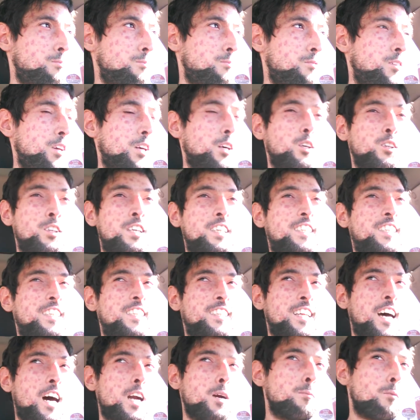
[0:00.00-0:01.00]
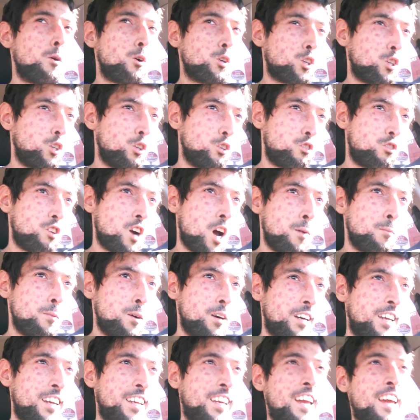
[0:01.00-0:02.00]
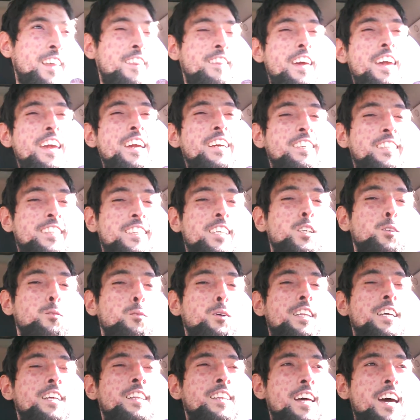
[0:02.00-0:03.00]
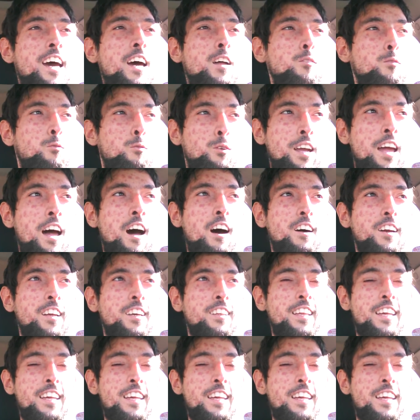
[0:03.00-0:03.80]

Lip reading: Illness is not emotional trauma. And again, they exist within that reality.